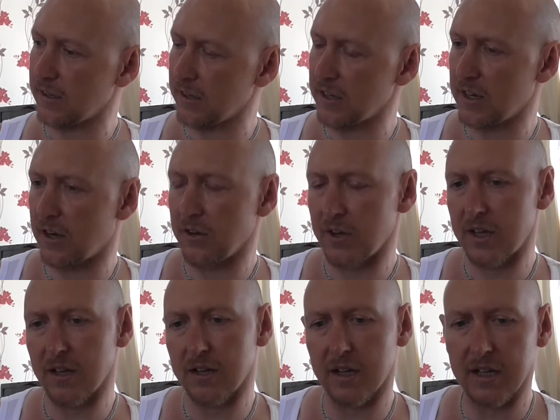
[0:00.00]
you know,
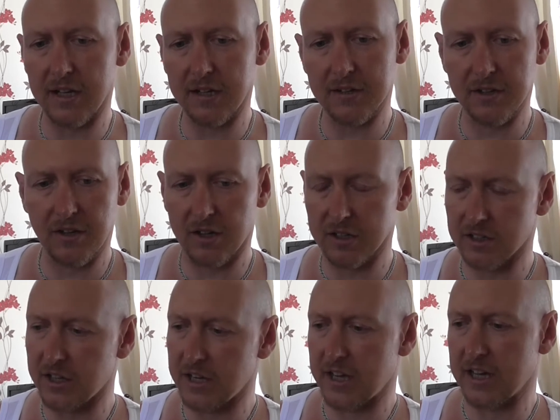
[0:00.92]
I
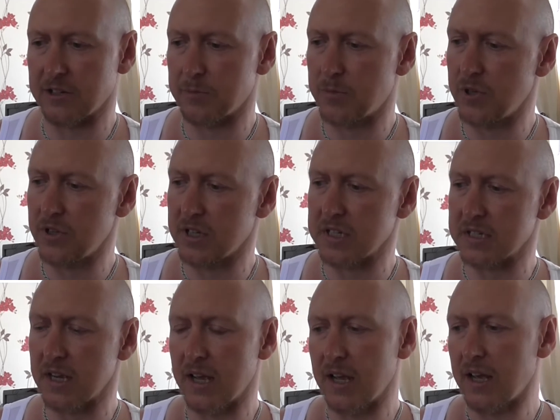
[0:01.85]
don't know how to put this.
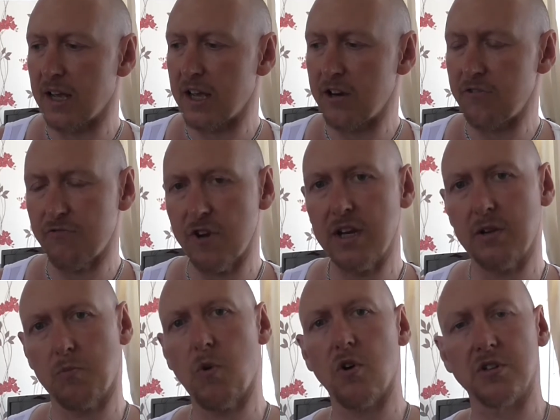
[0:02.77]
It really
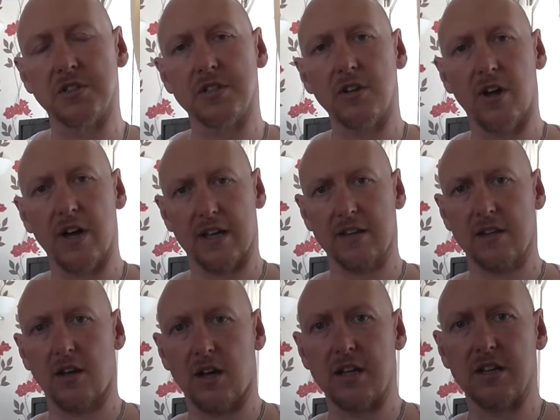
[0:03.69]
was like
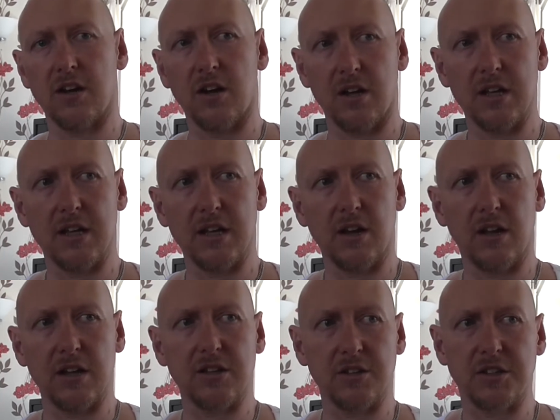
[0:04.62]

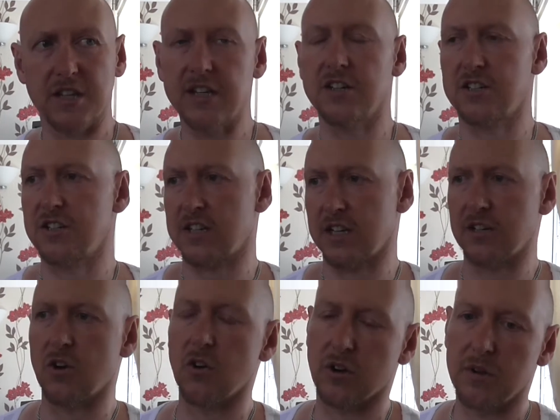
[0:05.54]
the tinnitus had
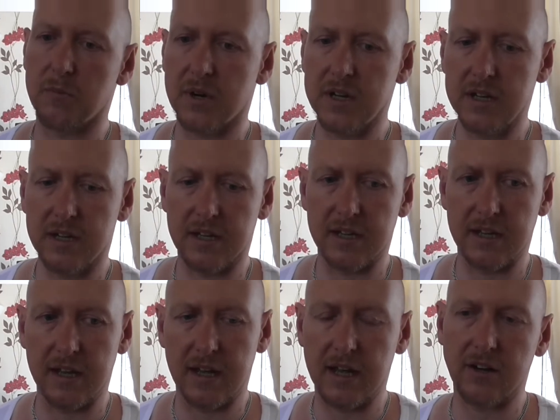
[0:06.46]
gone
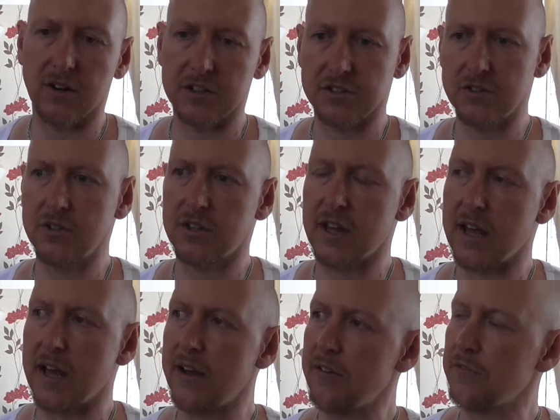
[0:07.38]
completely. And I stood
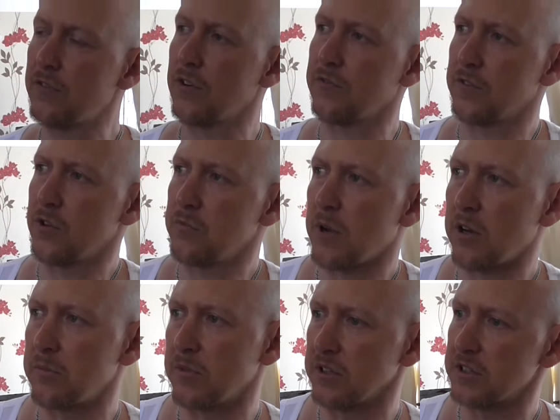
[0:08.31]
there for a few
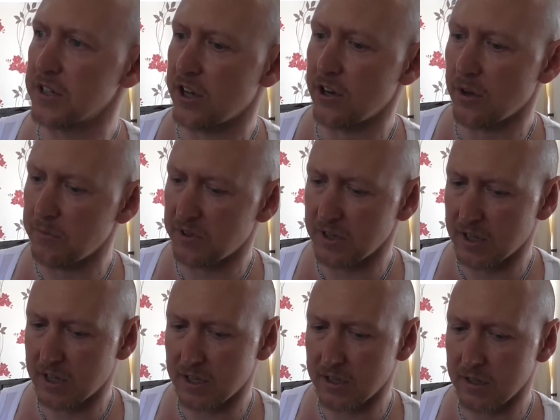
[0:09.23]
moments and I'm
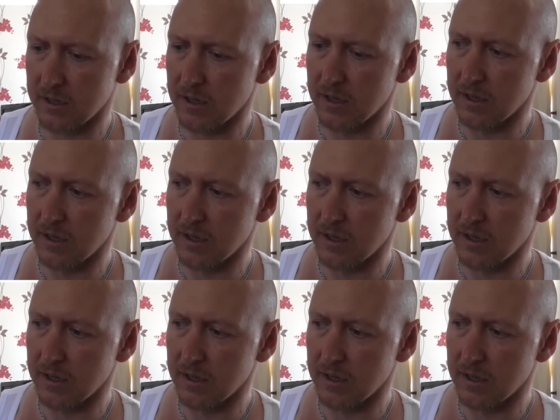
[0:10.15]
thinking,